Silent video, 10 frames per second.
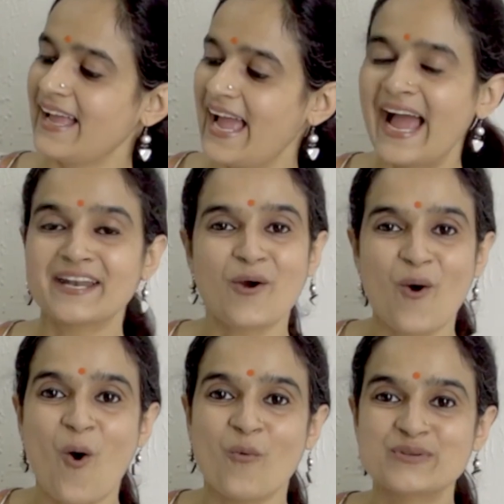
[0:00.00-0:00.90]
and
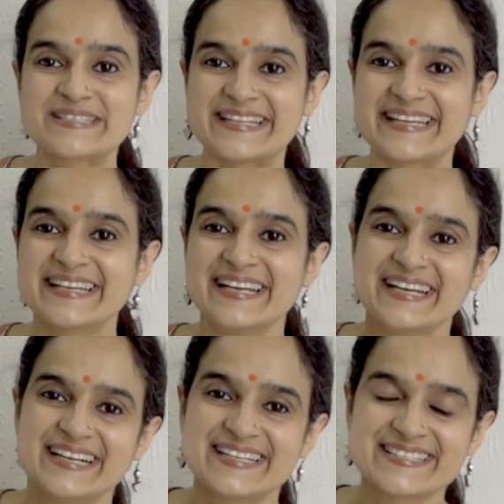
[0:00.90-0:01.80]
obviously
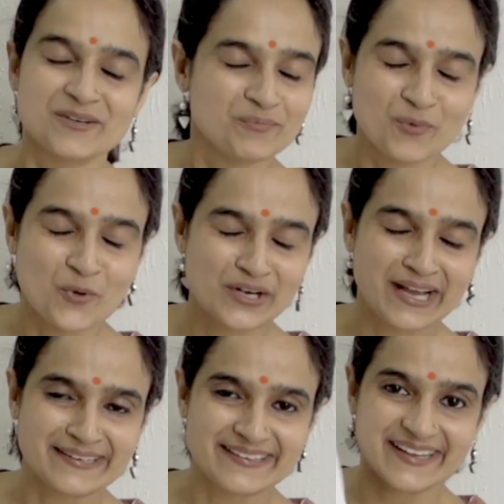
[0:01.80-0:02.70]
some more
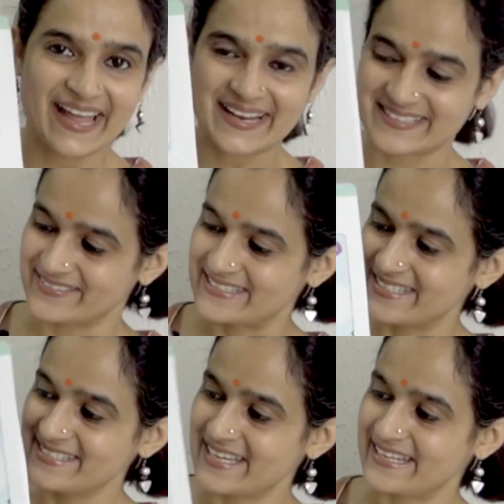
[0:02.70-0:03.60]
coloring
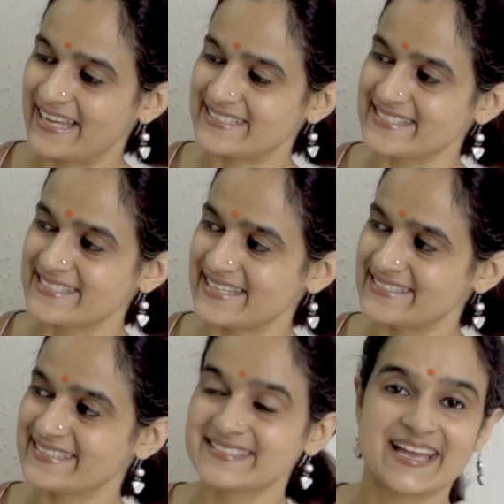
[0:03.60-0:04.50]
activities and
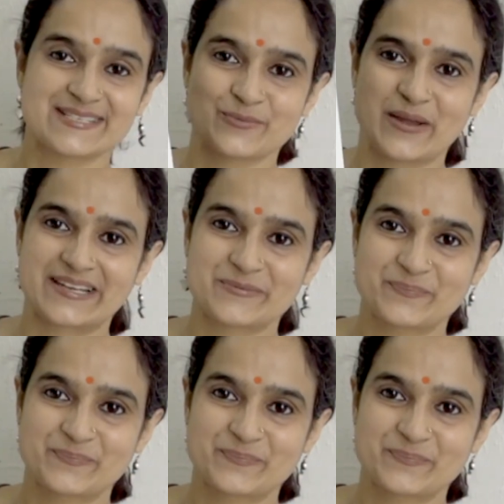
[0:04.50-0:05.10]
exercises as well.